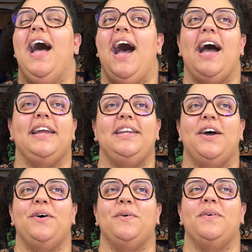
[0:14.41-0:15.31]
I
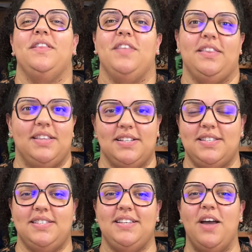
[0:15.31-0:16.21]
know that
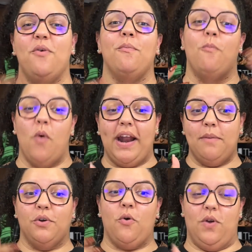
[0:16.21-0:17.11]
when
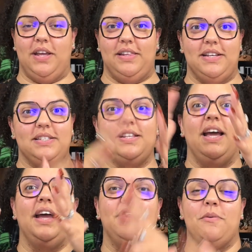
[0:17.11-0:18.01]
I'm recording this,
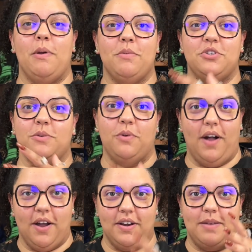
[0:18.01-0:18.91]
the membership will
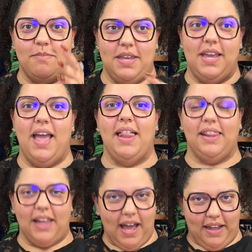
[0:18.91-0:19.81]
already be
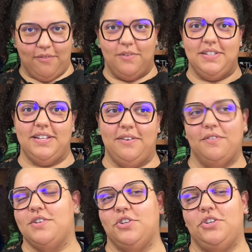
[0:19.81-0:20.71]
live once it
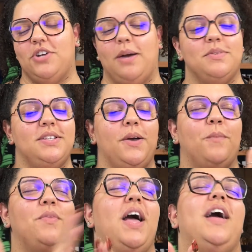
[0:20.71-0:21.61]
officially drops. So,
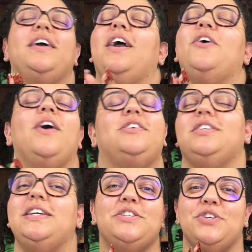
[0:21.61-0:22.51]

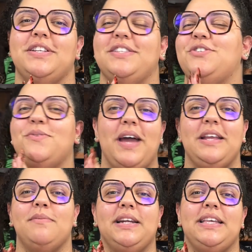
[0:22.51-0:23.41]
congratulations to
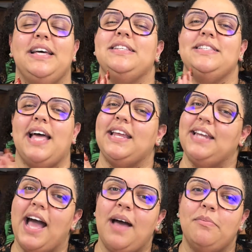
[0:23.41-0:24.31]
anybody that
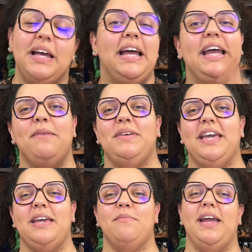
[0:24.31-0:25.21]
signed up and
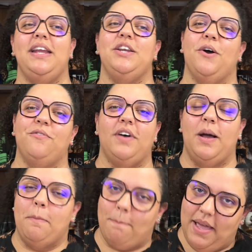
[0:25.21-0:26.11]
became a
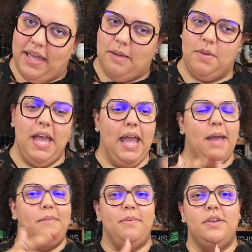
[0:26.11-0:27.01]
Nova babe.
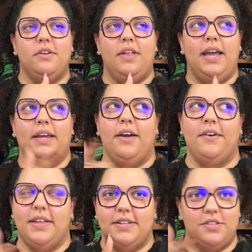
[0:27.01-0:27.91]
And maybe you're like,
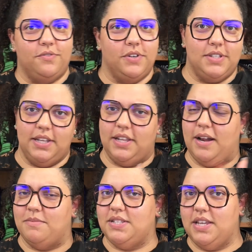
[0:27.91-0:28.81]
okay, this is the first thing that
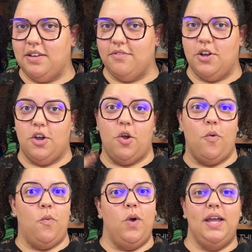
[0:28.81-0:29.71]
I'm seeing of her.
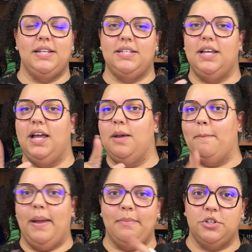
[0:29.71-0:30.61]
What
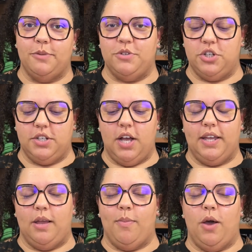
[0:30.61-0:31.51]
membership is she
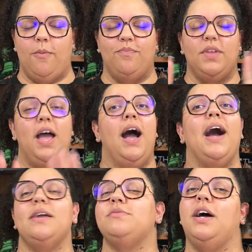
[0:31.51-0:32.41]
talking about?
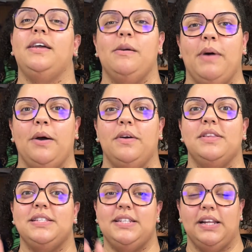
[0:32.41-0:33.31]
I'm talking about
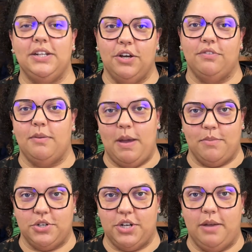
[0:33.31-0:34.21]
the Stella Nova
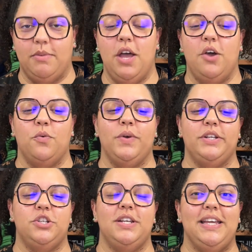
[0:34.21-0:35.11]
membership,
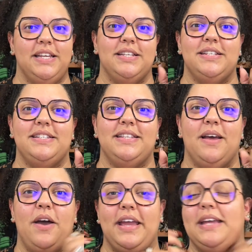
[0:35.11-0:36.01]
which is
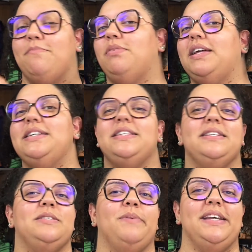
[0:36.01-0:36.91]
a place
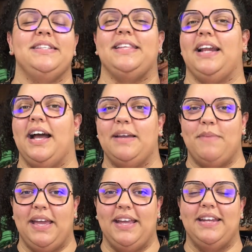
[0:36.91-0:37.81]
and a space that I
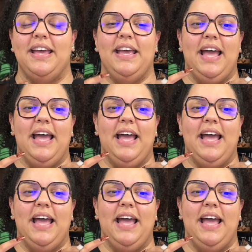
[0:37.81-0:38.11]
made.